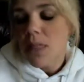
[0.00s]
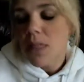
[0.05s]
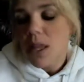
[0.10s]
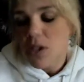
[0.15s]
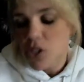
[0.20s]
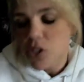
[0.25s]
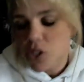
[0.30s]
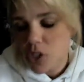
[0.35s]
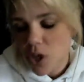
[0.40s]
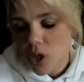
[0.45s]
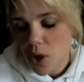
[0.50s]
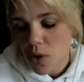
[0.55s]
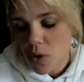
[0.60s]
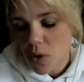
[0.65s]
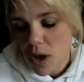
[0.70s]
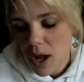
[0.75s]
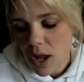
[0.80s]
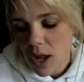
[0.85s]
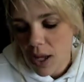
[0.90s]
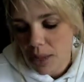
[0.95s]

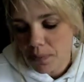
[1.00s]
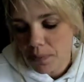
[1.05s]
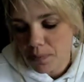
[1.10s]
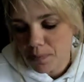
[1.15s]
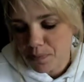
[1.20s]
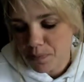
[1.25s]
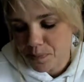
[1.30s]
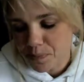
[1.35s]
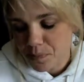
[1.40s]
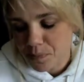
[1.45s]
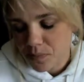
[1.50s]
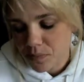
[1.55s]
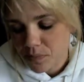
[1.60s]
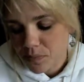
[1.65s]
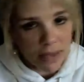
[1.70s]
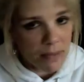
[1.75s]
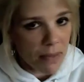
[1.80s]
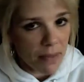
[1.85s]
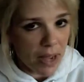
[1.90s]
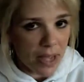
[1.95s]
So
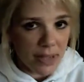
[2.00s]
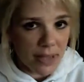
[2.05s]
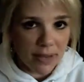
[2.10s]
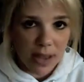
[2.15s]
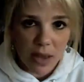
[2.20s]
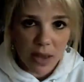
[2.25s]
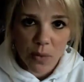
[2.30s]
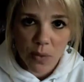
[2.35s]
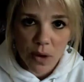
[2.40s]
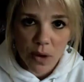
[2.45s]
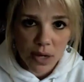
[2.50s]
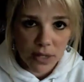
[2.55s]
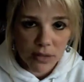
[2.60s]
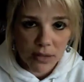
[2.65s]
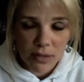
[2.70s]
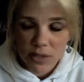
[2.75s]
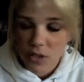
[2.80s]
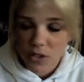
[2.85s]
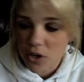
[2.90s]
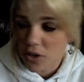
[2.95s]
my day
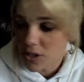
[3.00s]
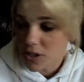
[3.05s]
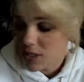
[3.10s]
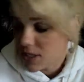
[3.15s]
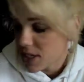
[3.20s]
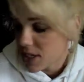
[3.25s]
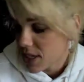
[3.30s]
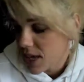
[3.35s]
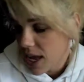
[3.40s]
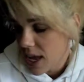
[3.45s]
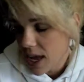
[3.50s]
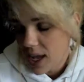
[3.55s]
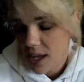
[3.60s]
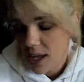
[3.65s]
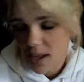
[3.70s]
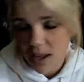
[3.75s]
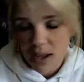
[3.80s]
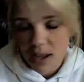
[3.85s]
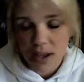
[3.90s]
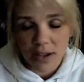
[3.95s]
1 started
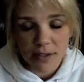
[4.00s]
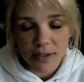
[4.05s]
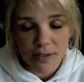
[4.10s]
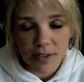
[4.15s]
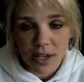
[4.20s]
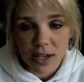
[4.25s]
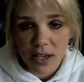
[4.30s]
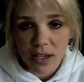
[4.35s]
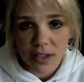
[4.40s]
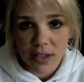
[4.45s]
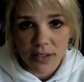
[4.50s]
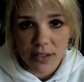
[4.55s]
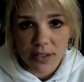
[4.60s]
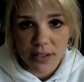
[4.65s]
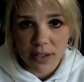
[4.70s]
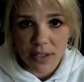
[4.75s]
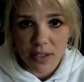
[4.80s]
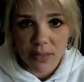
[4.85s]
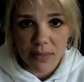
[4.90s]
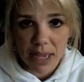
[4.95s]
today of
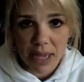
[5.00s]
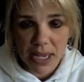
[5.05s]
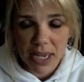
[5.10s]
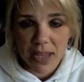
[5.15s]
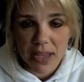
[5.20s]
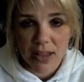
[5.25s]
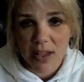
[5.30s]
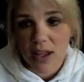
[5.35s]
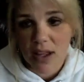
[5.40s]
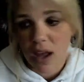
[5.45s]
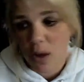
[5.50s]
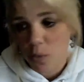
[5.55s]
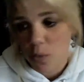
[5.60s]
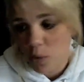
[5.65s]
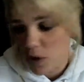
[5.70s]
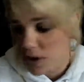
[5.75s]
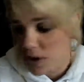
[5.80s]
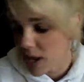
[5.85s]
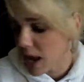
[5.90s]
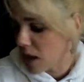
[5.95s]
the Making the Cut
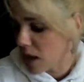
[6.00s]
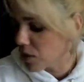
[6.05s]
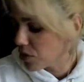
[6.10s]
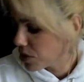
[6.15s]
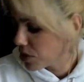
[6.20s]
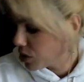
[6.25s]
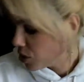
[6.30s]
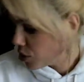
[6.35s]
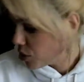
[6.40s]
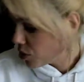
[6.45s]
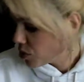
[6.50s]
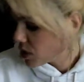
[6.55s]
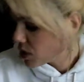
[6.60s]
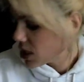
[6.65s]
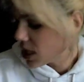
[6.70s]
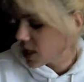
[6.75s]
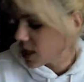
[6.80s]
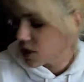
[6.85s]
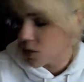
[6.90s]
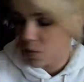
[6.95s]
workout
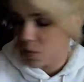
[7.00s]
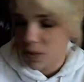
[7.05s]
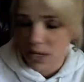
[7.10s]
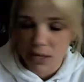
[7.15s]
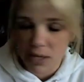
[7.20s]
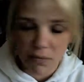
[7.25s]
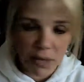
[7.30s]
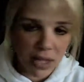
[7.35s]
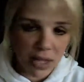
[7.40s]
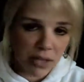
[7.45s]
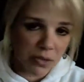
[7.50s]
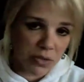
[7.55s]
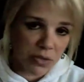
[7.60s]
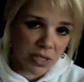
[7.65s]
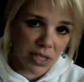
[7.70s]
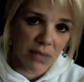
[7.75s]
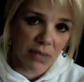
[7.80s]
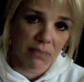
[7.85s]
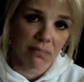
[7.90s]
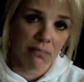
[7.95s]
using the Winning by
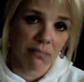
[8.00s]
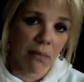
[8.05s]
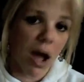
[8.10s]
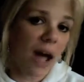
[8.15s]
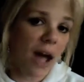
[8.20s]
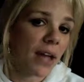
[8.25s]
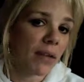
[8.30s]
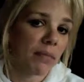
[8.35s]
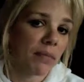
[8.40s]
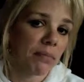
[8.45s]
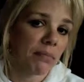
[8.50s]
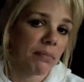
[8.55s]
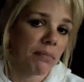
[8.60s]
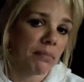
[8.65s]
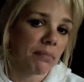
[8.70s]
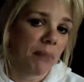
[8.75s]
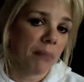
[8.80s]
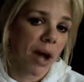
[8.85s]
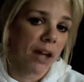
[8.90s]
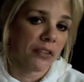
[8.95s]
Losing
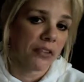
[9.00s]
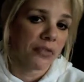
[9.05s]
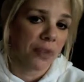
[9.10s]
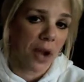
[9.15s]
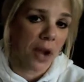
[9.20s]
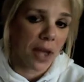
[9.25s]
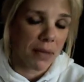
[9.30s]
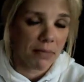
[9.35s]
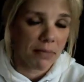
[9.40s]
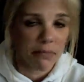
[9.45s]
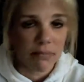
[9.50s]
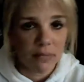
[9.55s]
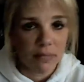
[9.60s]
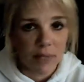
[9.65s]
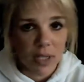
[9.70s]
mind frame.